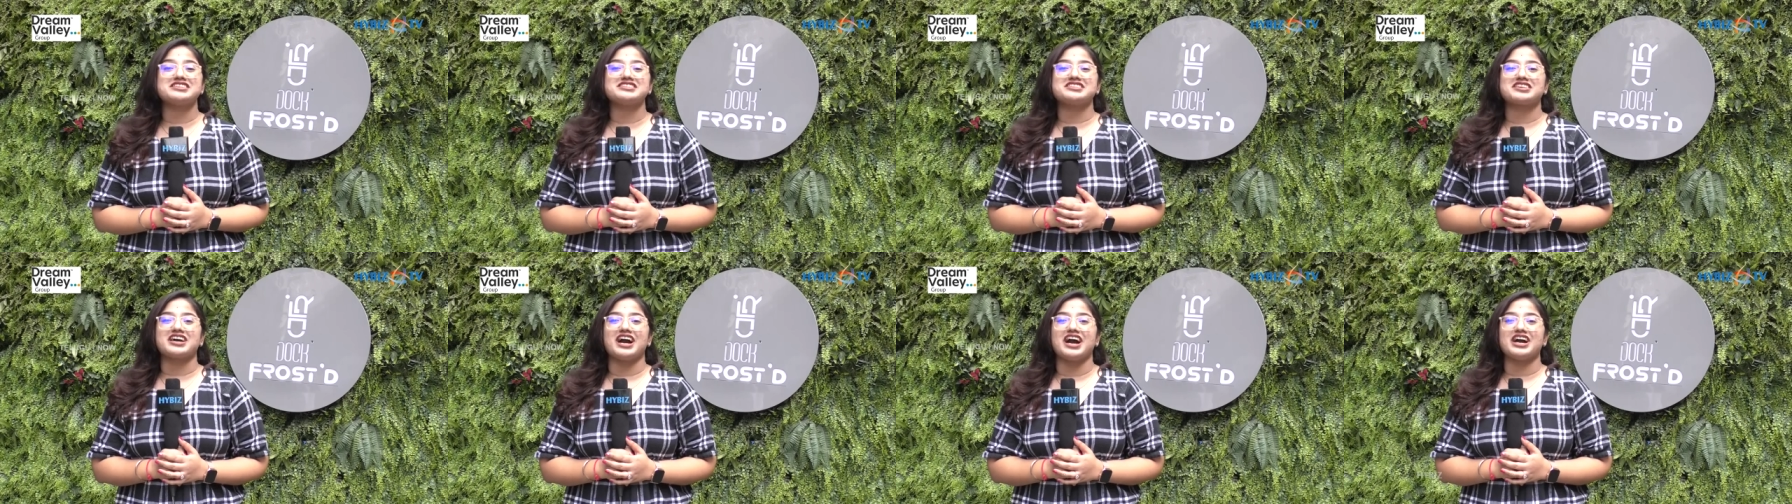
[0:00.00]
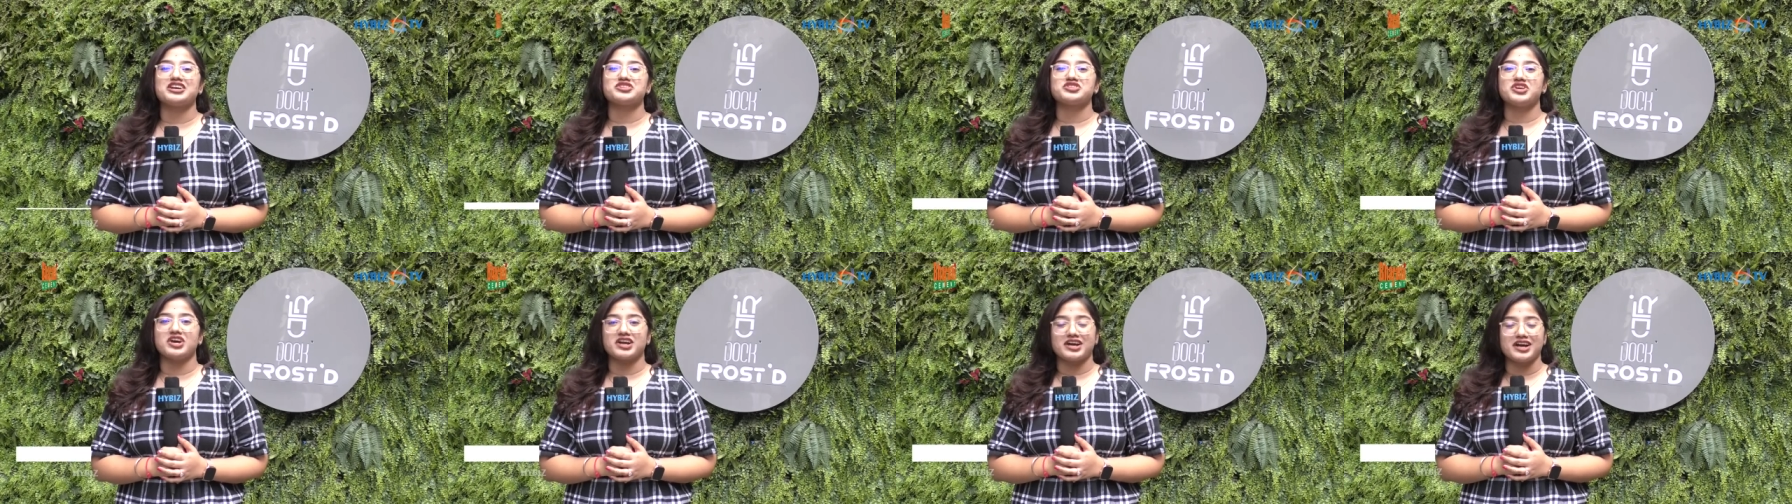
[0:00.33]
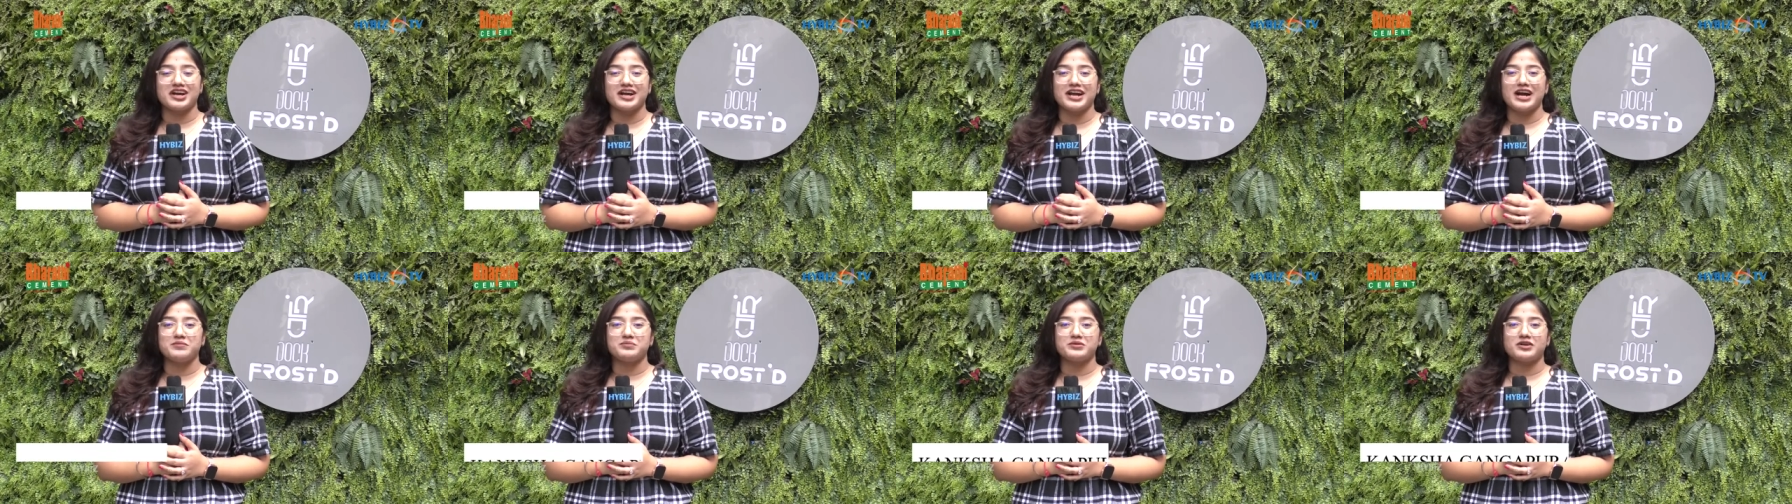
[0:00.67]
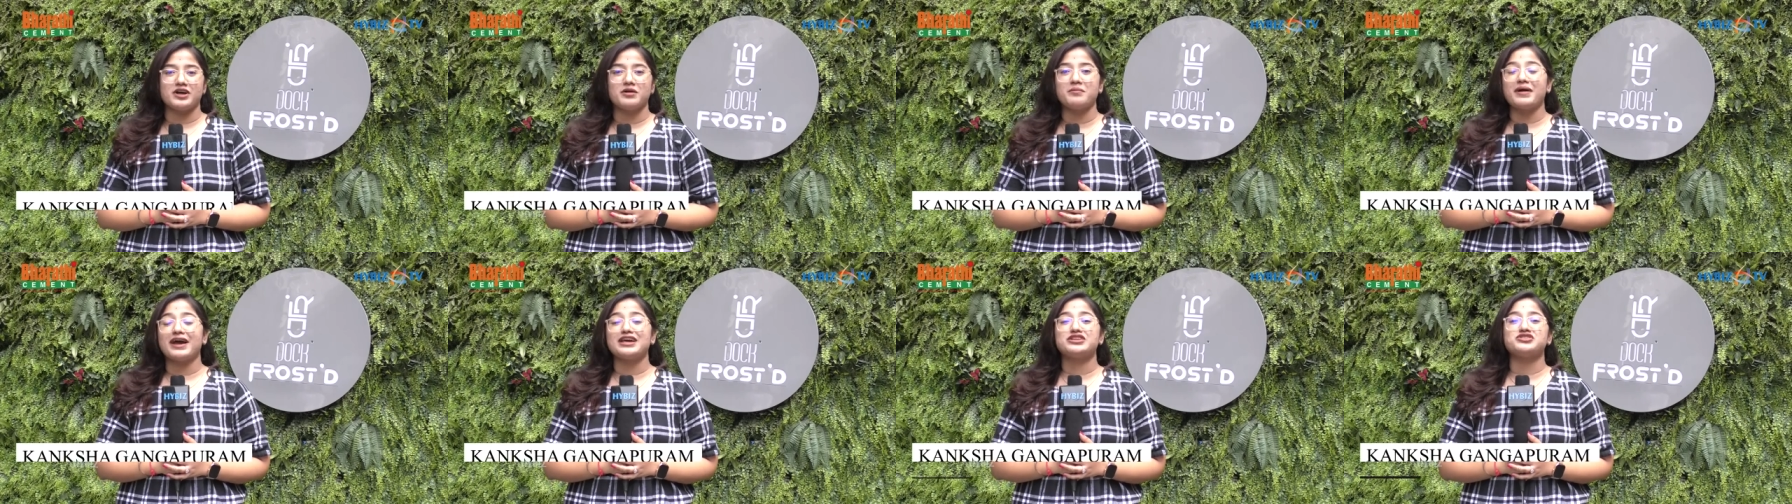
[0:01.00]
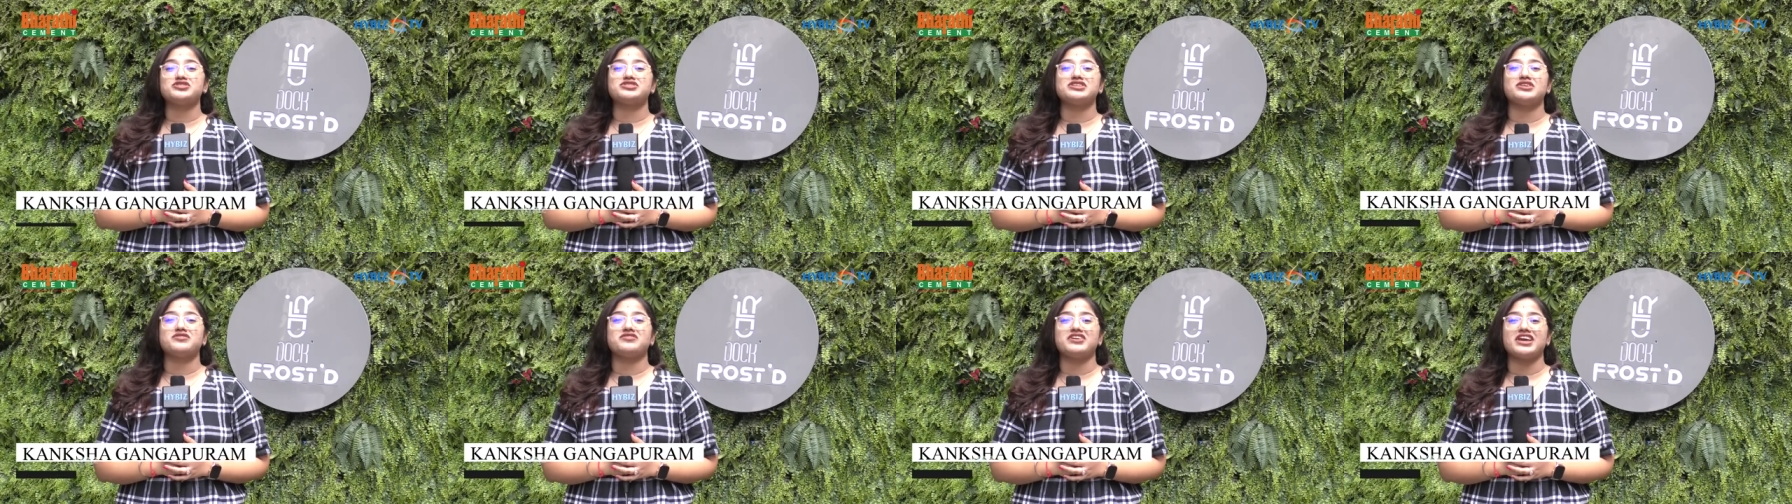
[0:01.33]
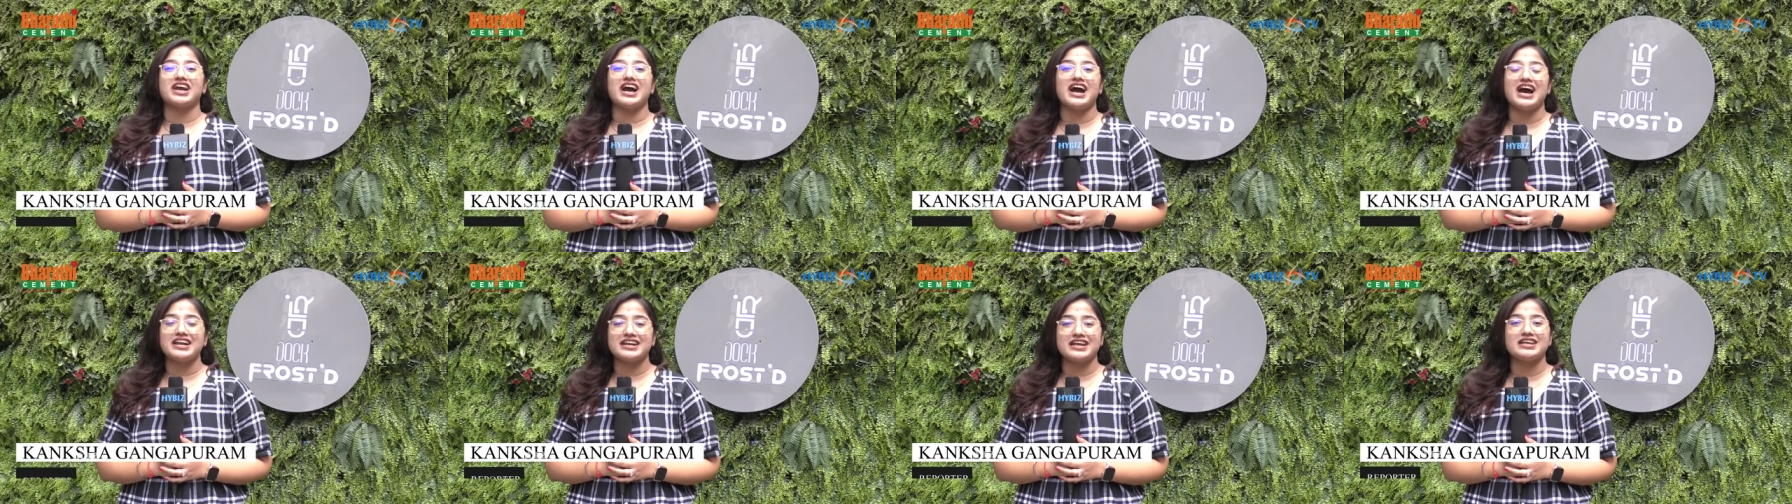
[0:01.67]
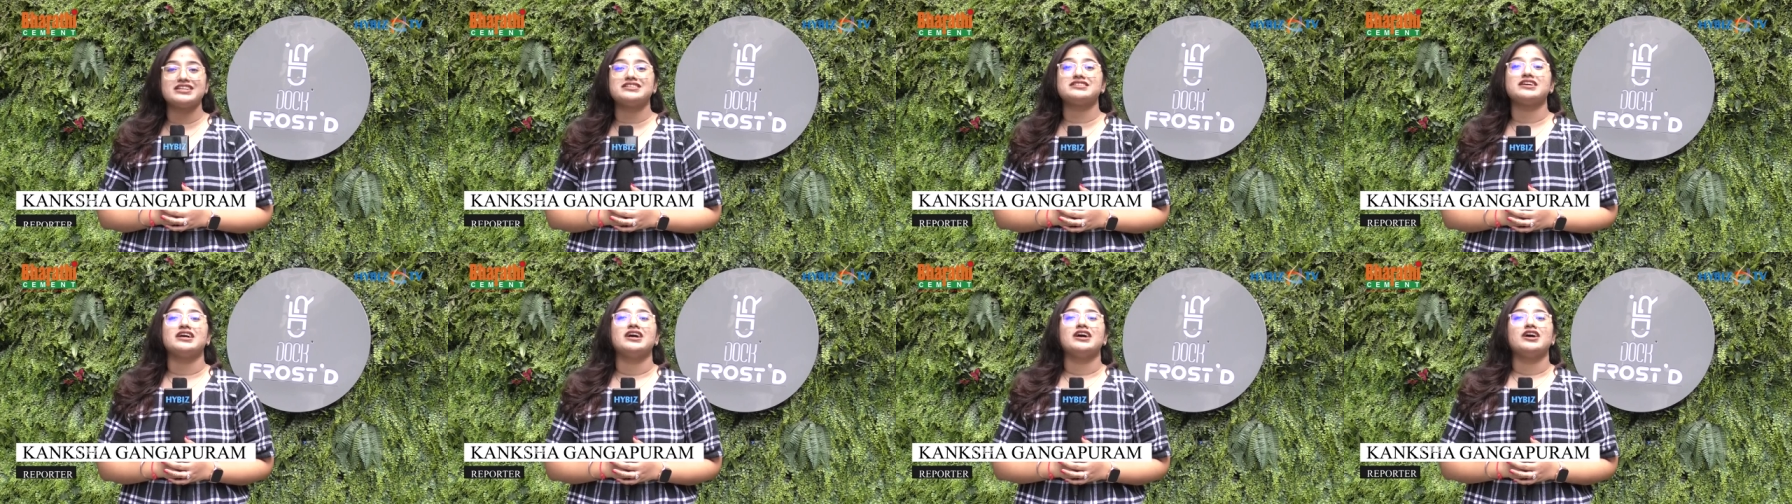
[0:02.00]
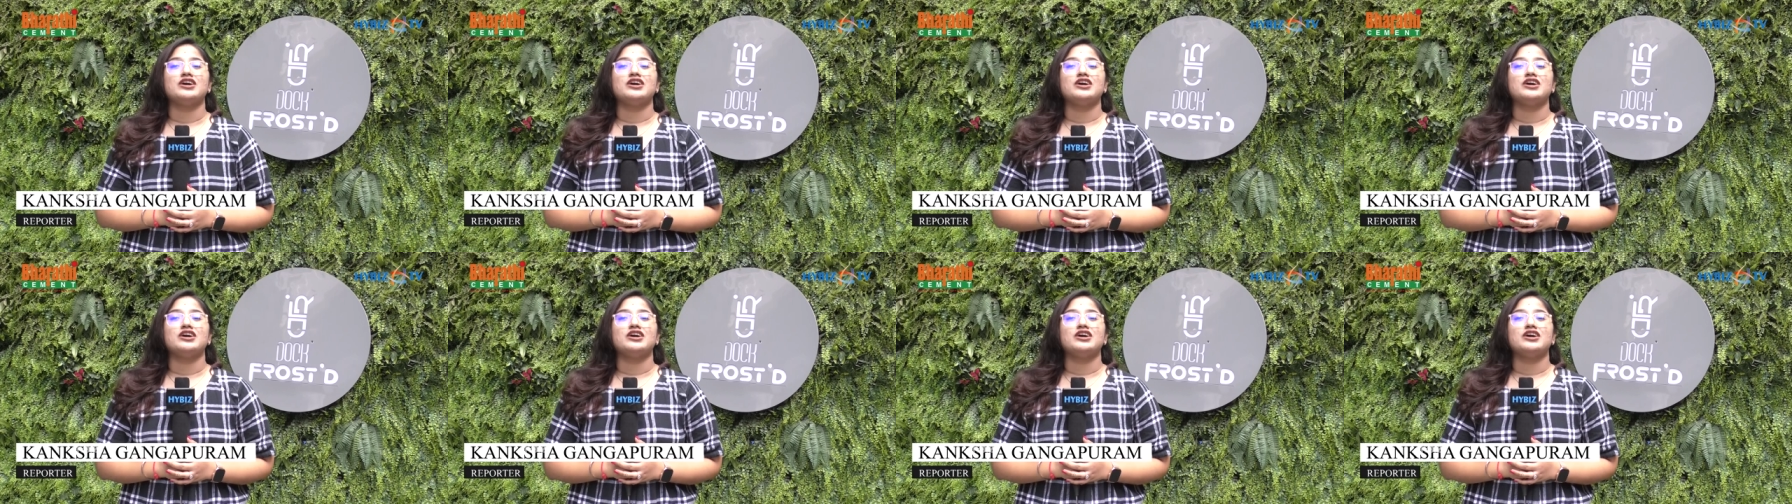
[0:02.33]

this is Kangsha Gangapuram and today we are at